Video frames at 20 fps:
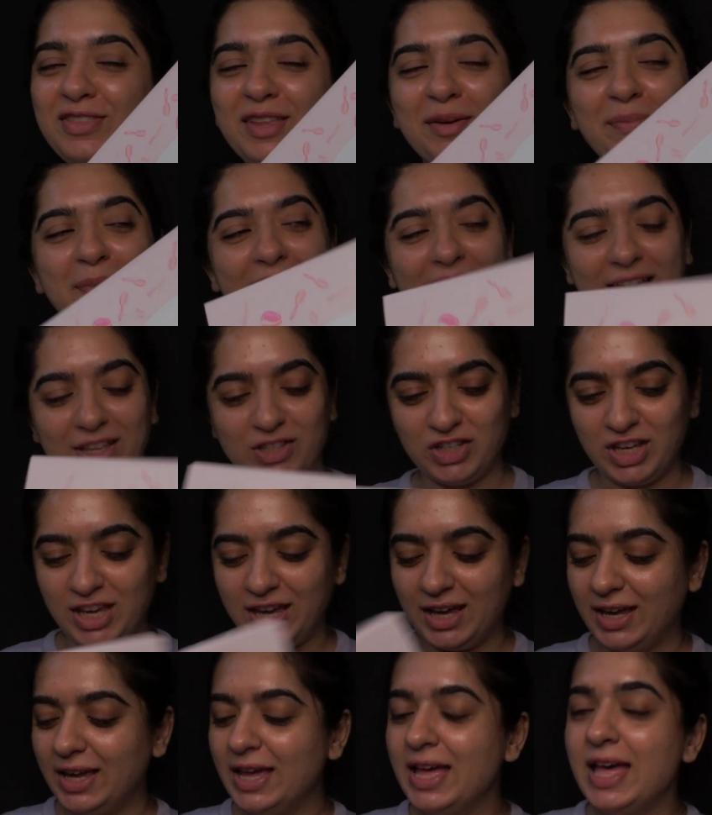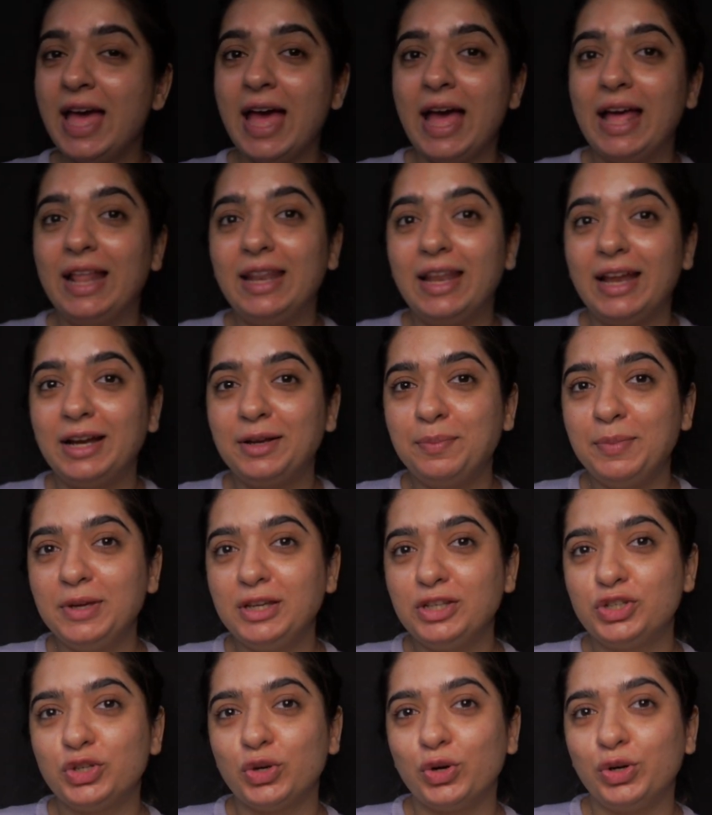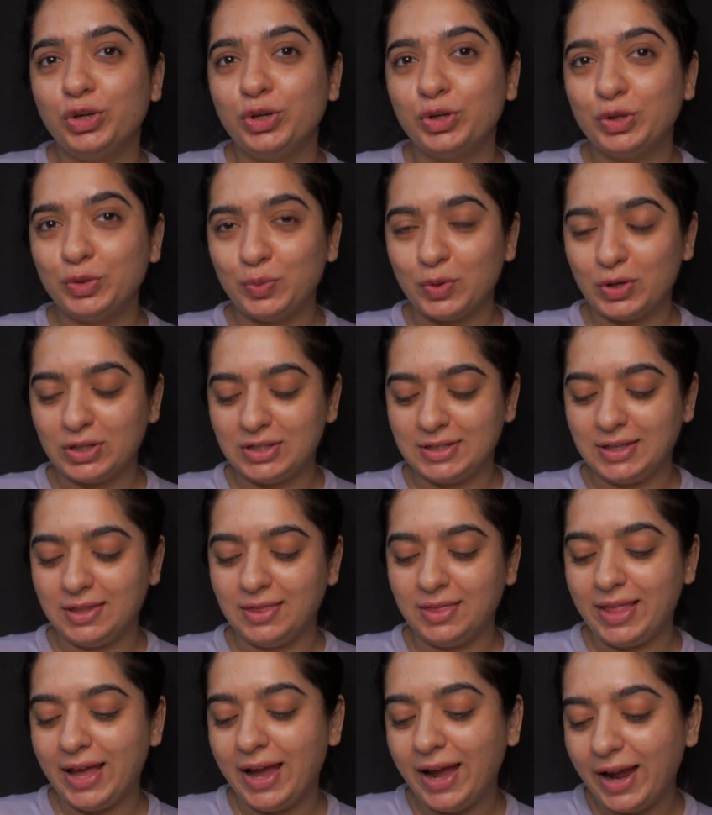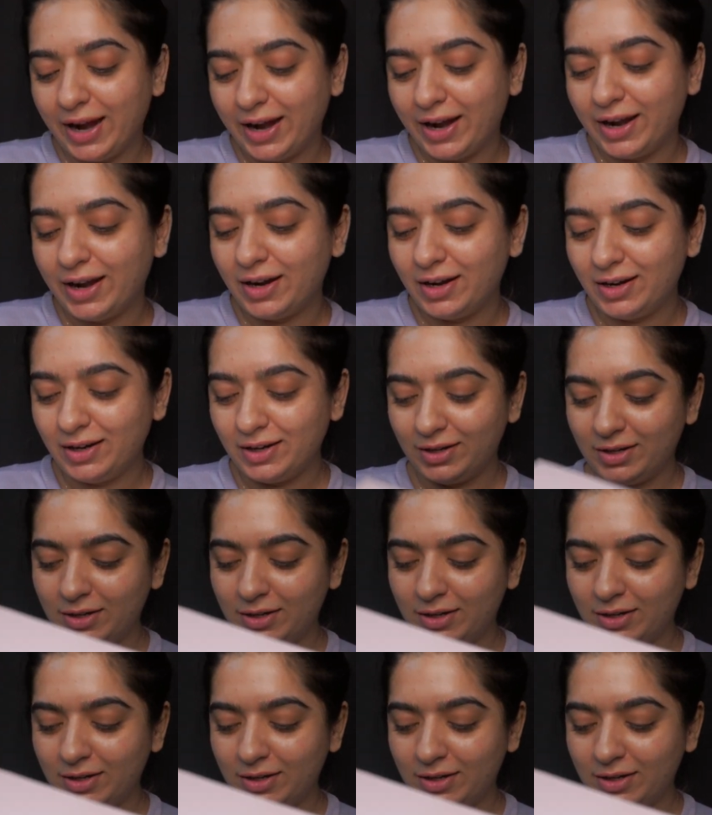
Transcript: the packaging, and let me show you what's in there.